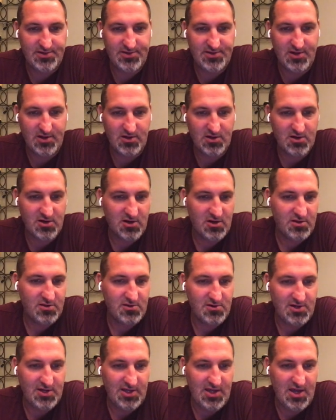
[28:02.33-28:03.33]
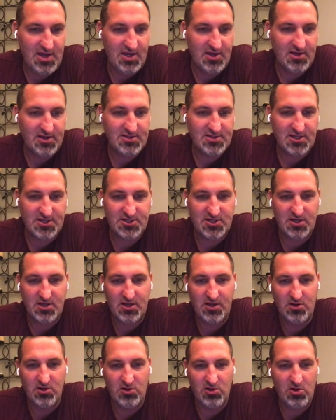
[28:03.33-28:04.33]
Dunkirk, 38, etc.
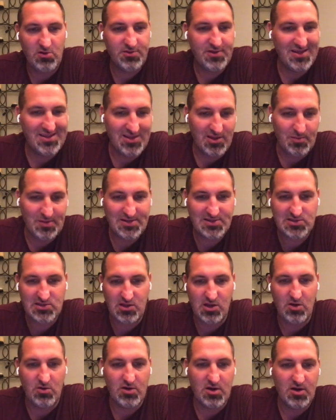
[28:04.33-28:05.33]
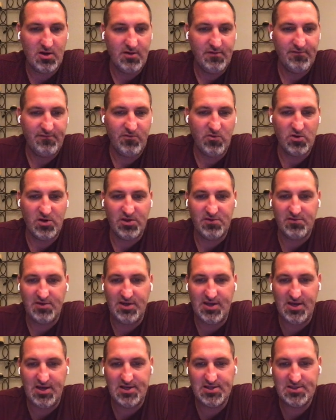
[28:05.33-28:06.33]
Lothian, a little bit slower, 43
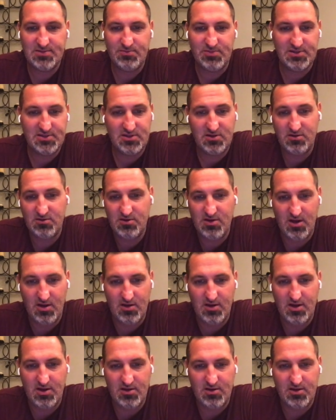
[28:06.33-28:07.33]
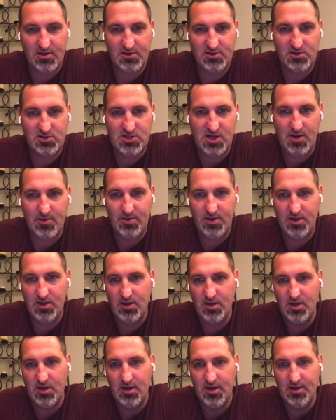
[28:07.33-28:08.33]
days, but still not too shabby.
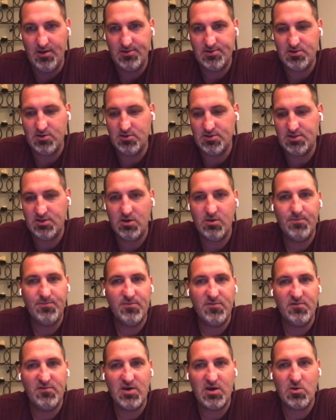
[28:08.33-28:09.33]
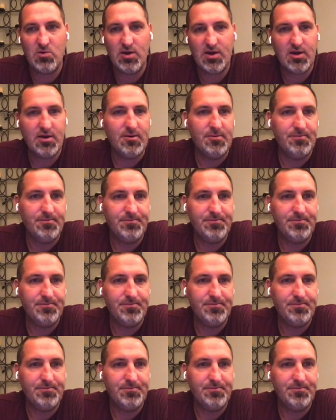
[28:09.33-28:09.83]
So still very quick.